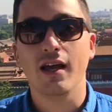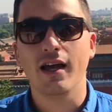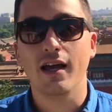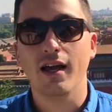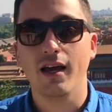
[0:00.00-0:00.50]

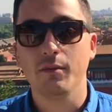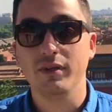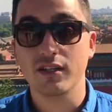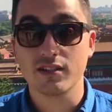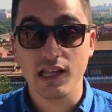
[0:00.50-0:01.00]
And
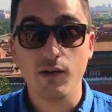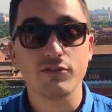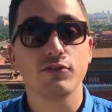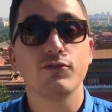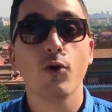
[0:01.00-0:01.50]
because now,
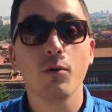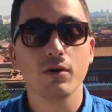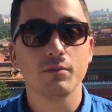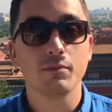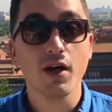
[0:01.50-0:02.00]
after 4
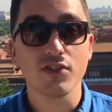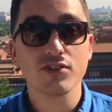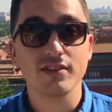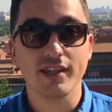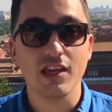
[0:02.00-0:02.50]

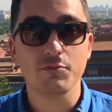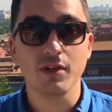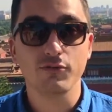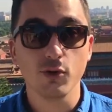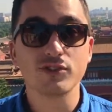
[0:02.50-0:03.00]
months, they gave me
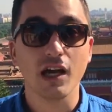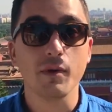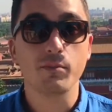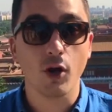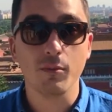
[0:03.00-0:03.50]
a full-time
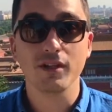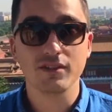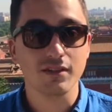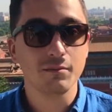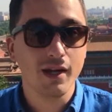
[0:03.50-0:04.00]
employment
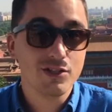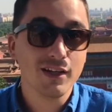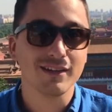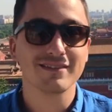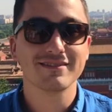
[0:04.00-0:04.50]
in Beijing.